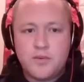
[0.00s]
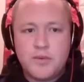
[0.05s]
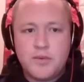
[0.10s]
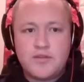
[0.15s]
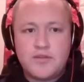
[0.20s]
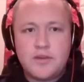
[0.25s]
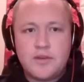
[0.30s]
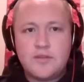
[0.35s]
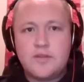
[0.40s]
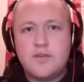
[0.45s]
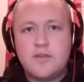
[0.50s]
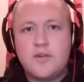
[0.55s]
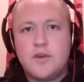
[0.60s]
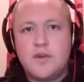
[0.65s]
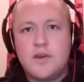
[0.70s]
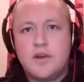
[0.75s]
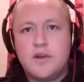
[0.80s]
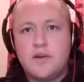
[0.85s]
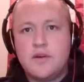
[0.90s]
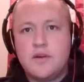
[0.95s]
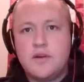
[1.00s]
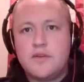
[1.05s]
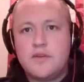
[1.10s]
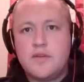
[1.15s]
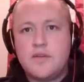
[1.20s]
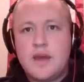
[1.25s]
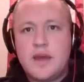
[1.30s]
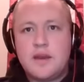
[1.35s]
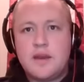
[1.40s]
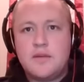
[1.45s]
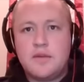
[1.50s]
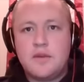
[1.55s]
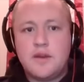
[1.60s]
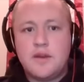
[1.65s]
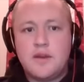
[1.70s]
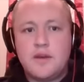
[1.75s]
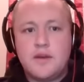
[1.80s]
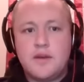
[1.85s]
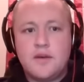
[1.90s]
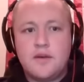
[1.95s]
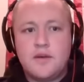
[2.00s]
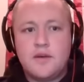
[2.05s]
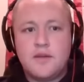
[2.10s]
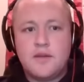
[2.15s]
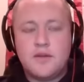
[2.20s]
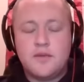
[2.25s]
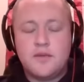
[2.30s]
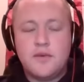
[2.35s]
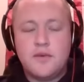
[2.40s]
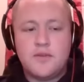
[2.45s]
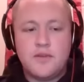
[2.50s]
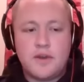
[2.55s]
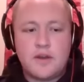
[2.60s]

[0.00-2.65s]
mentioning, too, here is that the reason